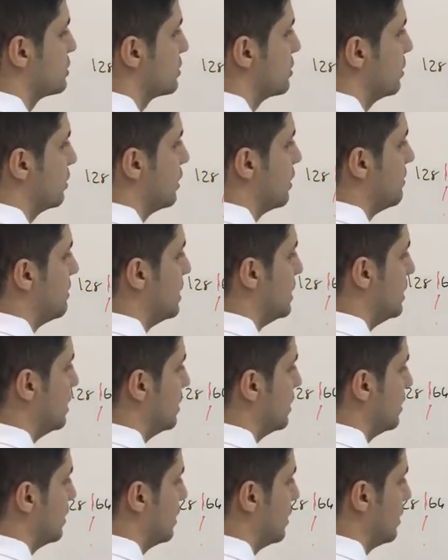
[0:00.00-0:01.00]
is going to be
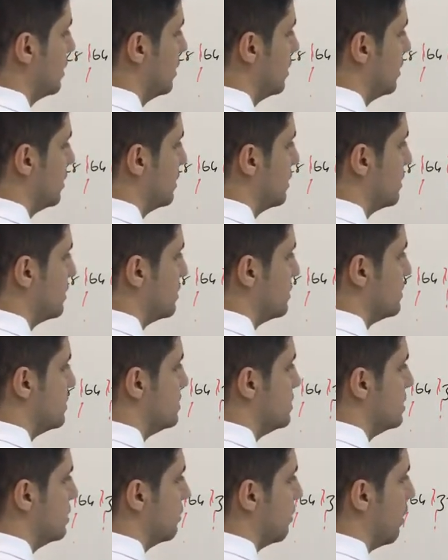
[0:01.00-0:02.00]

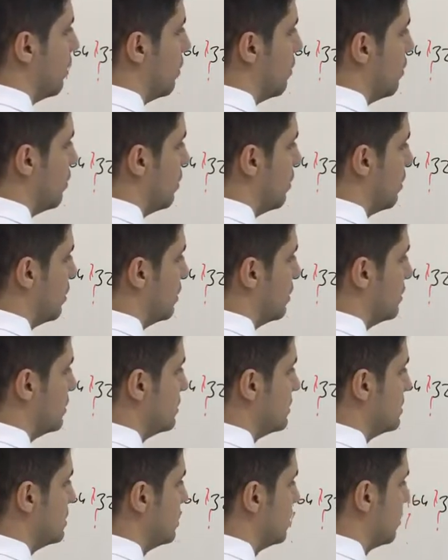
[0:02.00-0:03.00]
0.
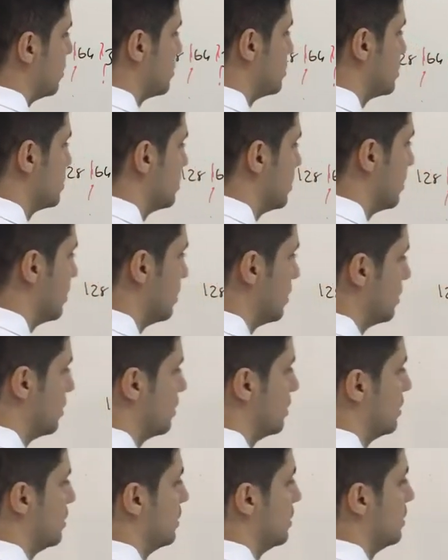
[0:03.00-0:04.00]
0,
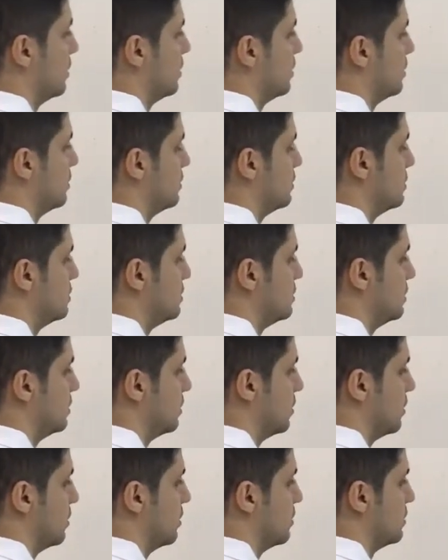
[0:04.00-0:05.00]
0,
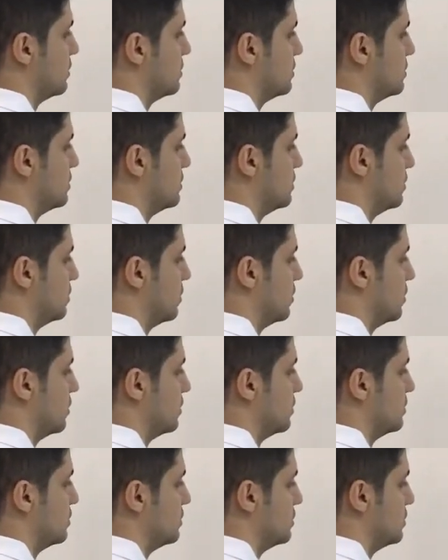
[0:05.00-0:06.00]
0, 0,
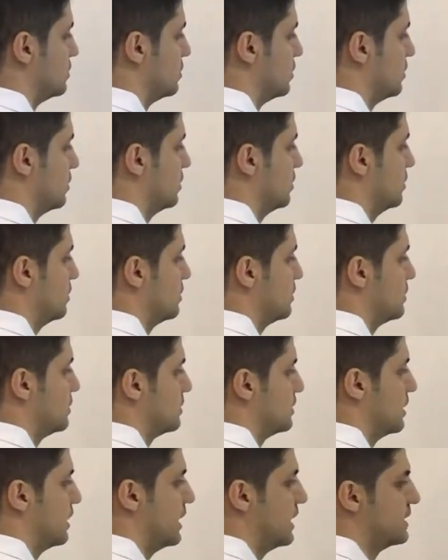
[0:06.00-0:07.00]
0,
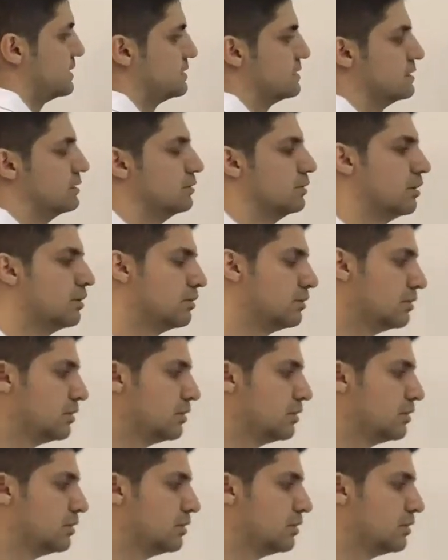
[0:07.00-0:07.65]
and 0.